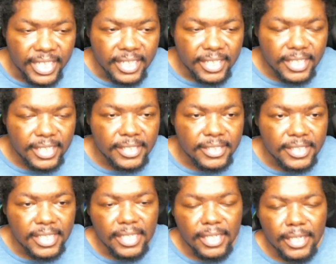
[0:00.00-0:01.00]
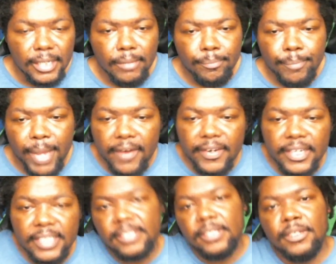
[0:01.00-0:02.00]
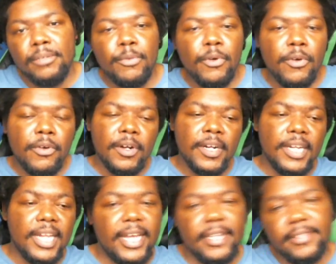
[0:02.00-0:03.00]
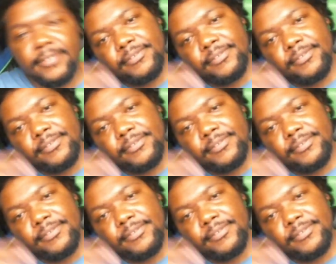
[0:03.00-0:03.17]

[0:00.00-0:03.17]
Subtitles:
because Barry's a little more like,